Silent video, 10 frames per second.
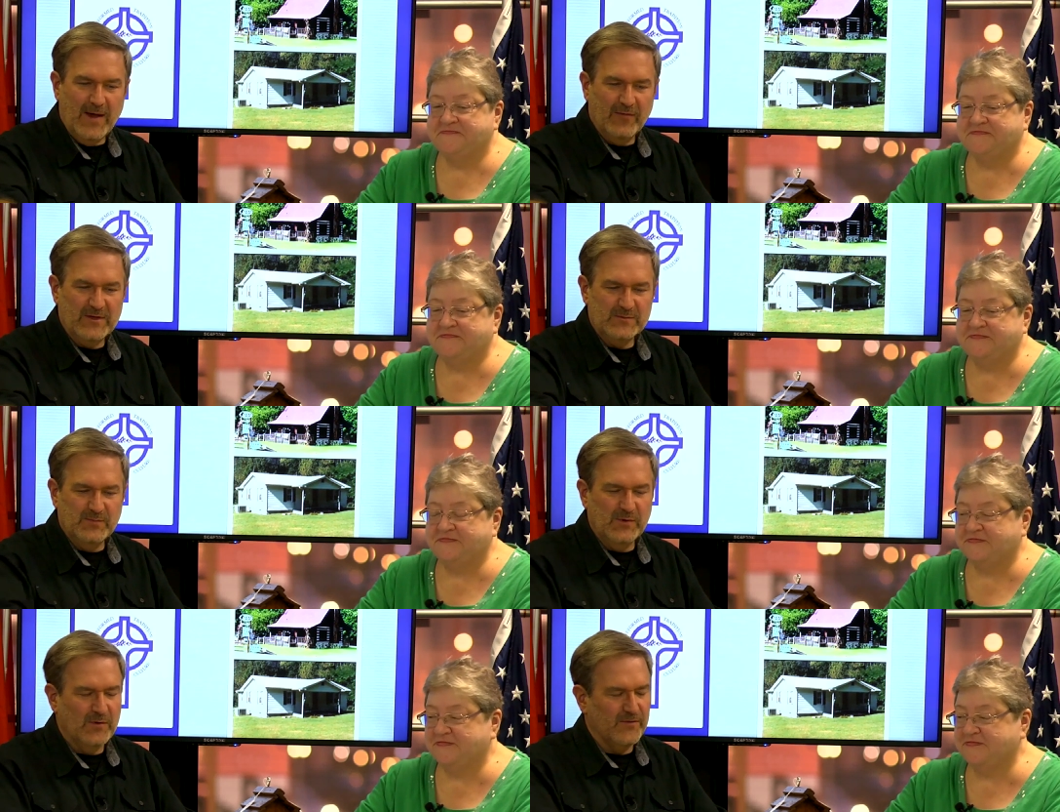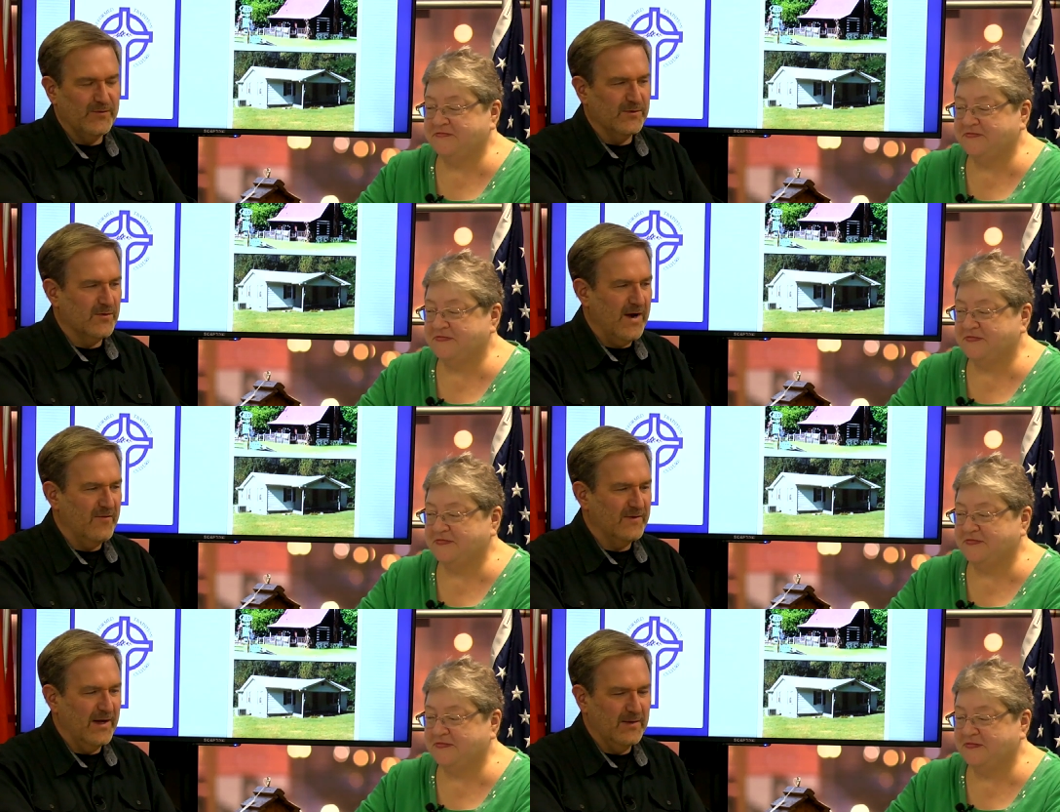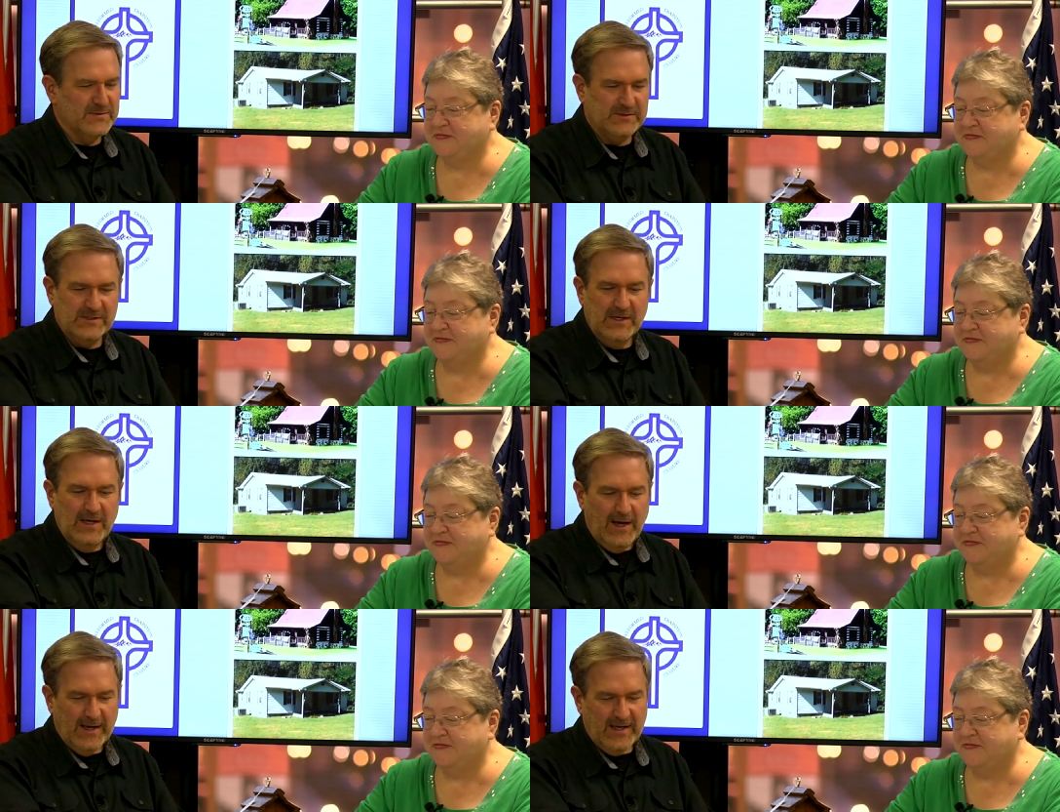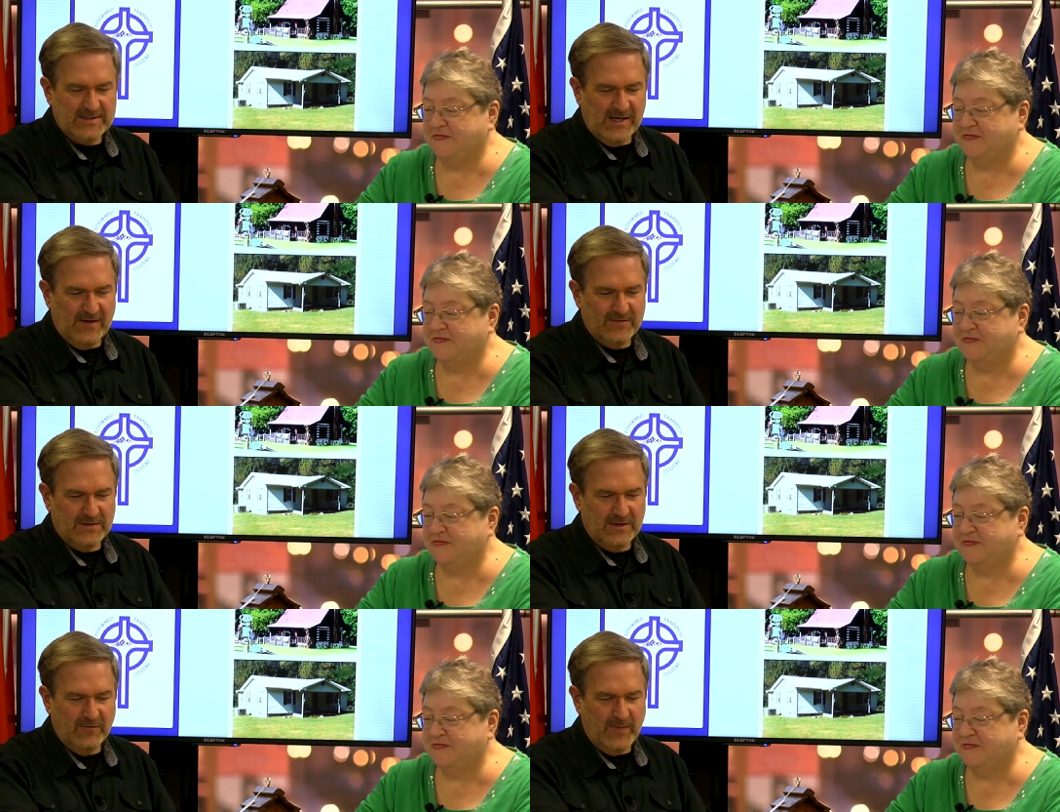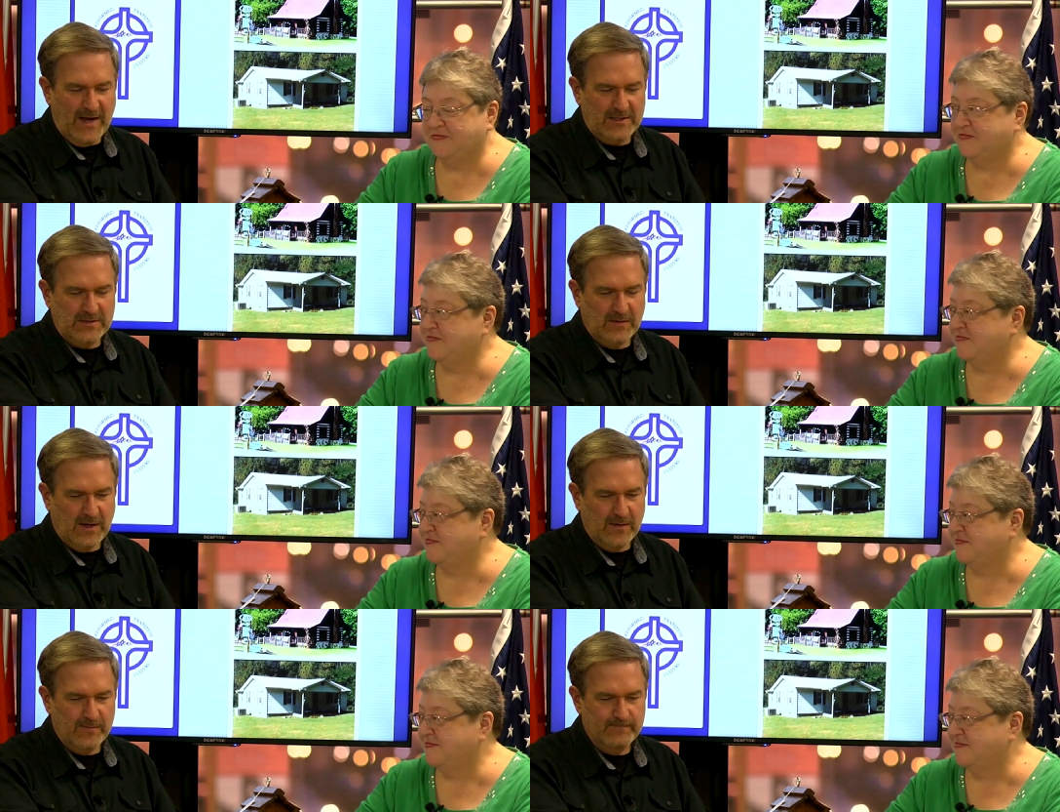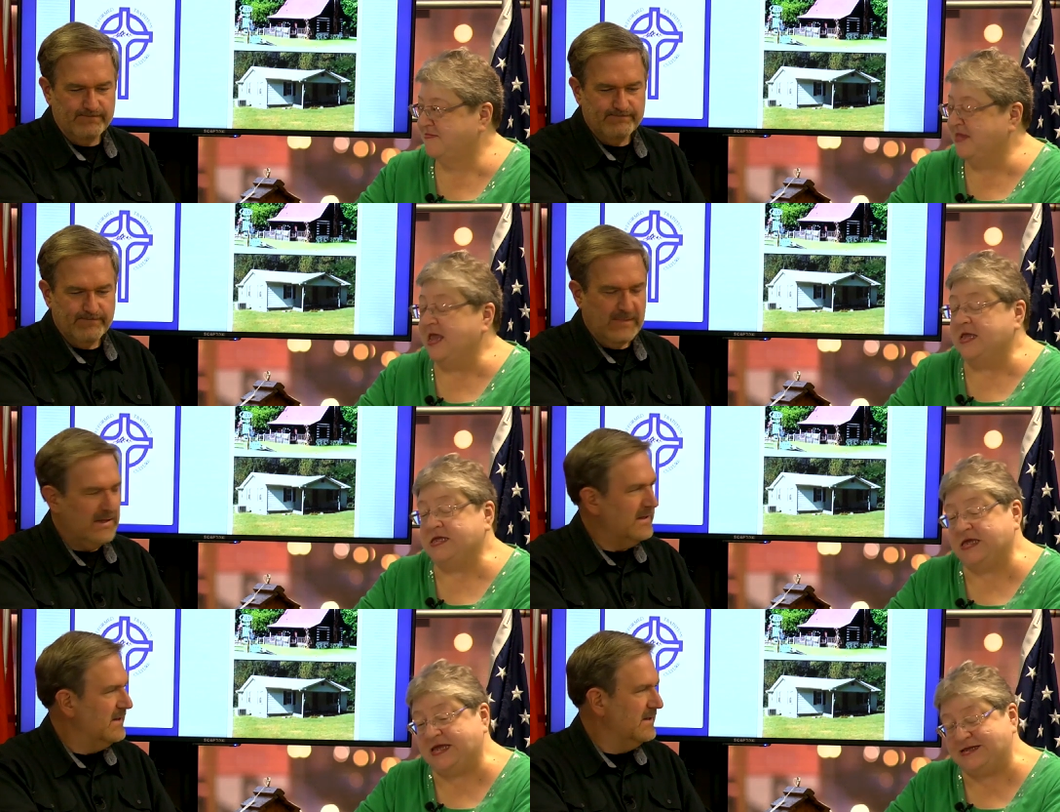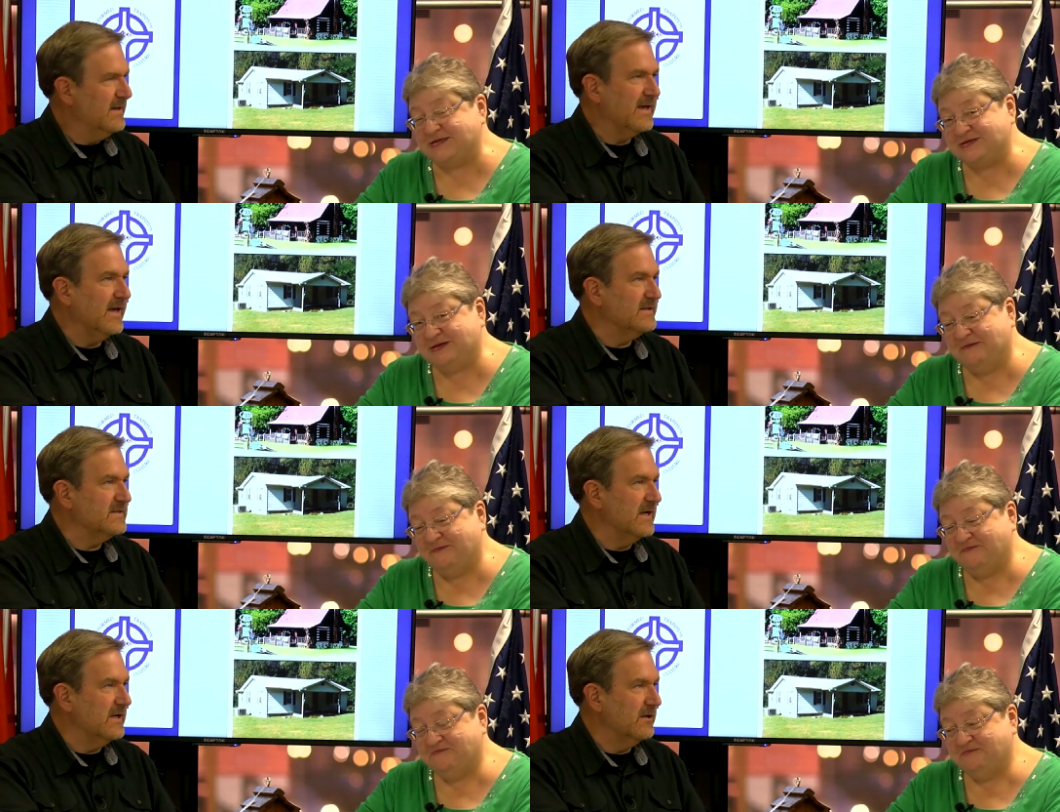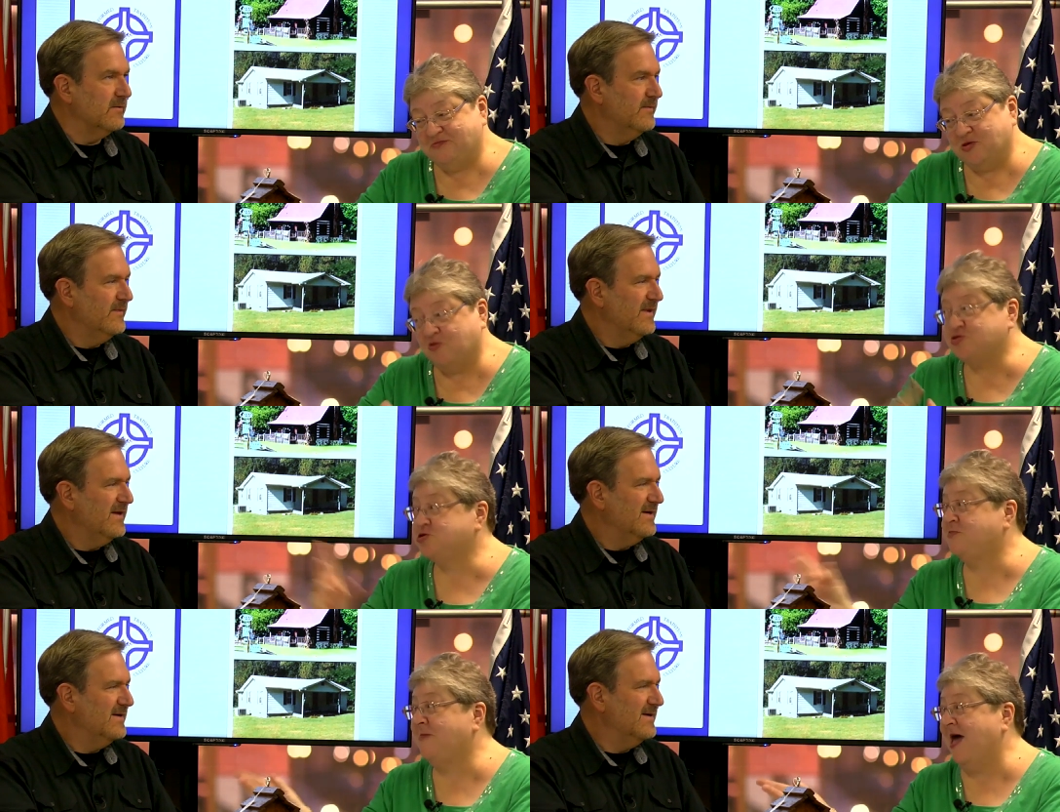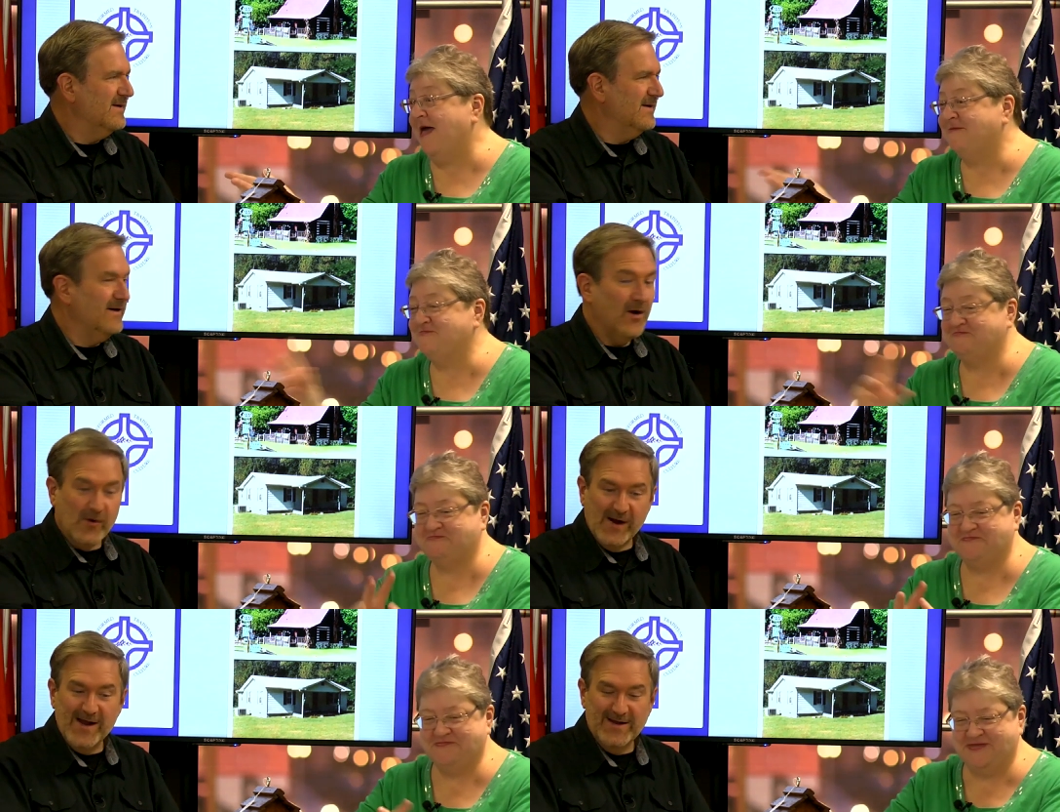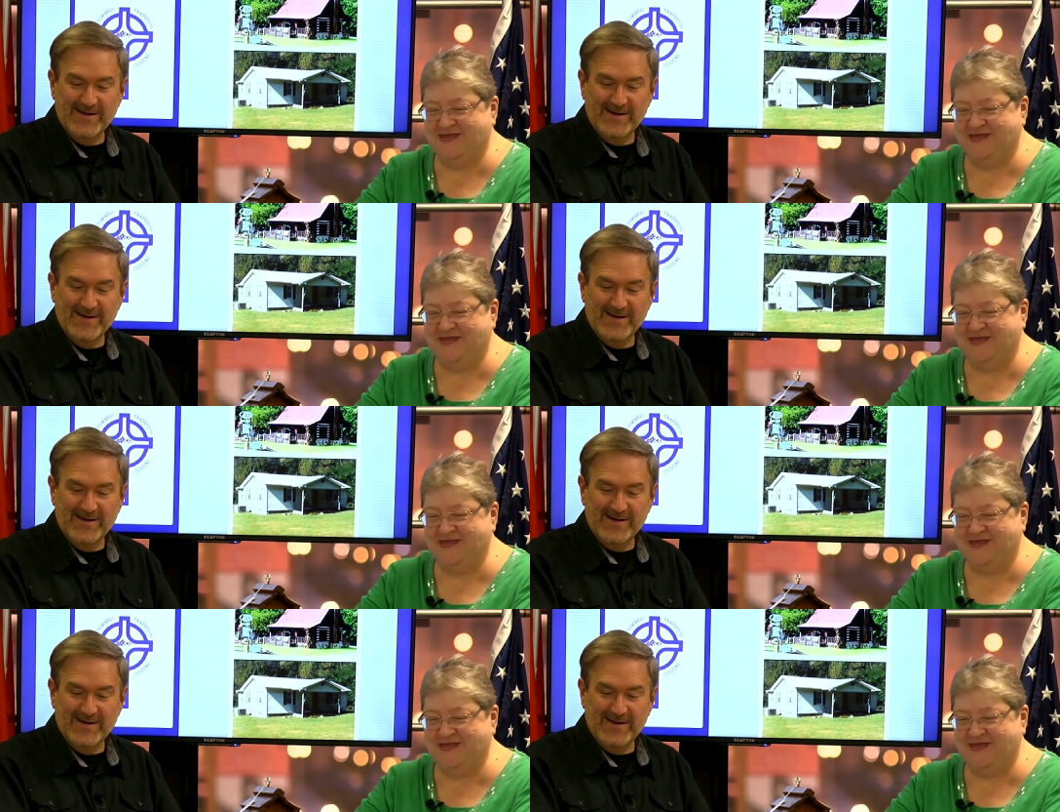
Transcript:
Speaker 1: about these beautiful craft items, which I guess I have to give back to you now. Yes. I can't stay here. Of
Speaker 2: course, you can buy it.
Speaker 1: All right.